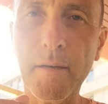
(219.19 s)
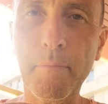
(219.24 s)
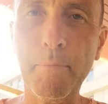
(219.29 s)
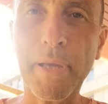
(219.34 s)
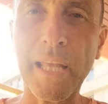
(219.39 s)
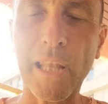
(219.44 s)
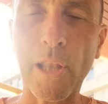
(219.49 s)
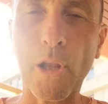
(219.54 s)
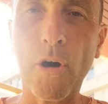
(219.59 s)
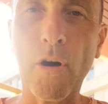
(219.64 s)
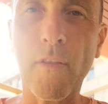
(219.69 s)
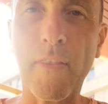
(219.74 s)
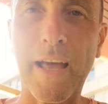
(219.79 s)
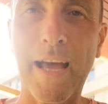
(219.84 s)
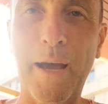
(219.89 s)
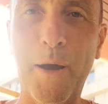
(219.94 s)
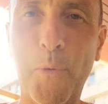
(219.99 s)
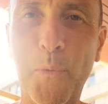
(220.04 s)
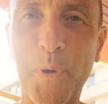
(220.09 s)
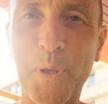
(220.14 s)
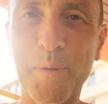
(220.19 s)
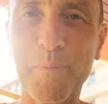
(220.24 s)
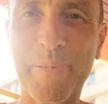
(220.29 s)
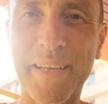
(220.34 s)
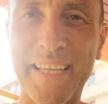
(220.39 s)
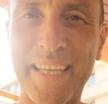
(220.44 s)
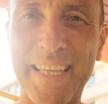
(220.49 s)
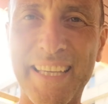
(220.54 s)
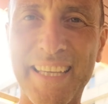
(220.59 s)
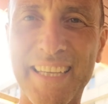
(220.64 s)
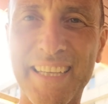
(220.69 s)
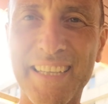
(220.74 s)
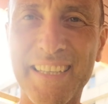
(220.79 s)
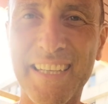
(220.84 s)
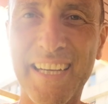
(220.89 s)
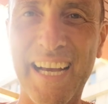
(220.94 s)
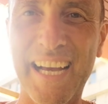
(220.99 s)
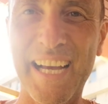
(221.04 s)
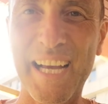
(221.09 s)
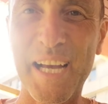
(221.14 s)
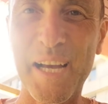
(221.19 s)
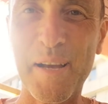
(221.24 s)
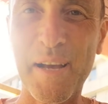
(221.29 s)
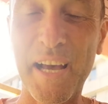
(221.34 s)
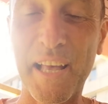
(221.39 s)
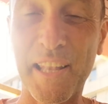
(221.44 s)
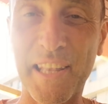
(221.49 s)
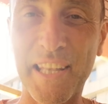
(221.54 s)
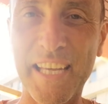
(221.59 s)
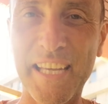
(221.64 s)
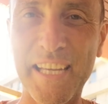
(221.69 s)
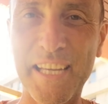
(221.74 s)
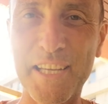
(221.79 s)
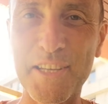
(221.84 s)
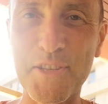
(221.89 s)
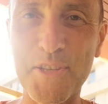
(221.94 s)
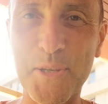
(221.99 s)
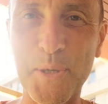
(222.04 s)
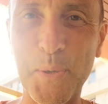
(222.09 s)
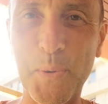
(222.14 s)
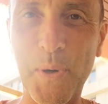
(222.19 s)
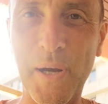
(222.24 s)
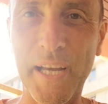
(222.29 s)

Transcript: below that will be uh, a link to